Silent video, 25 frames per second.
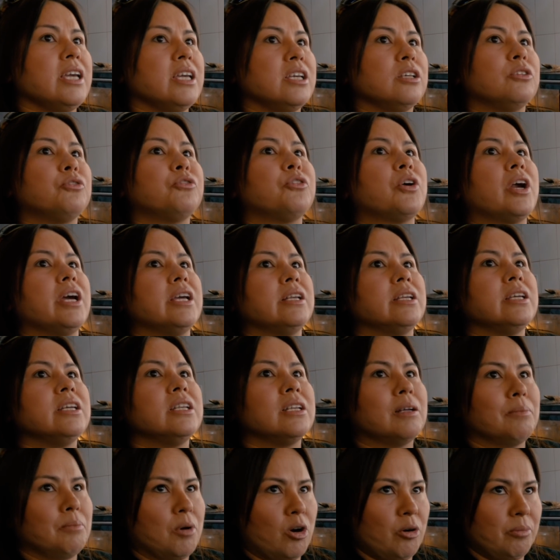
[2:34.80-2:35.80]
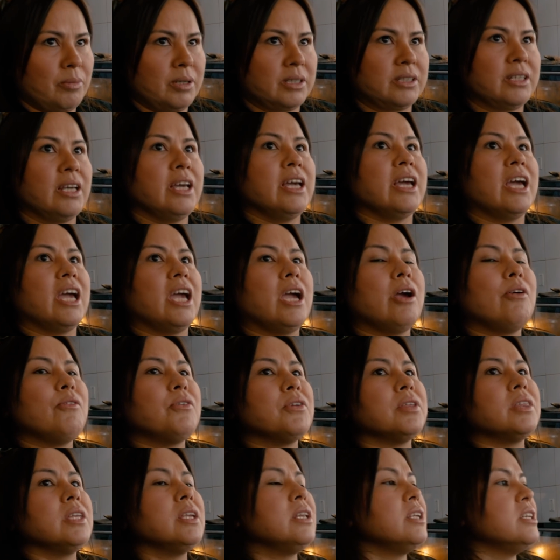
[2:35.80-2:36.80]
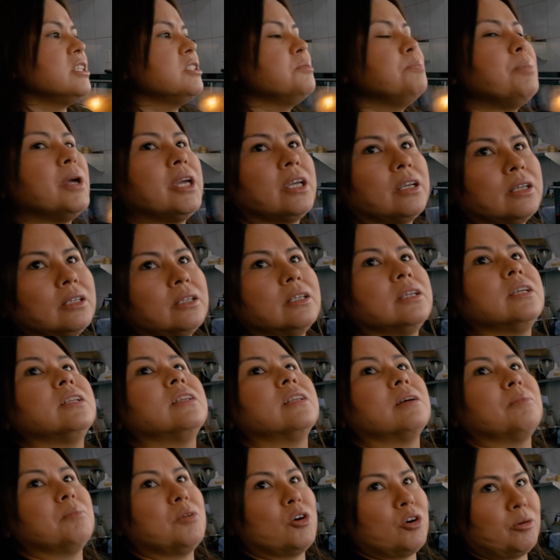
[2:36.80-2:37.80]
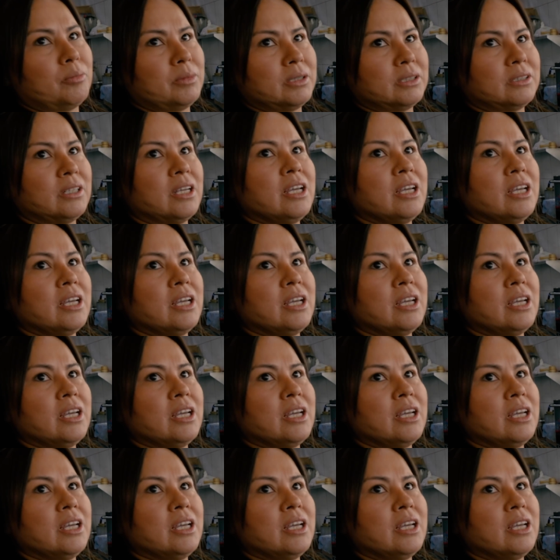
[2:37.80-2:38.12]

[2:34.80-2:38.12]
is fried in the moment. Everything is baked in the moment.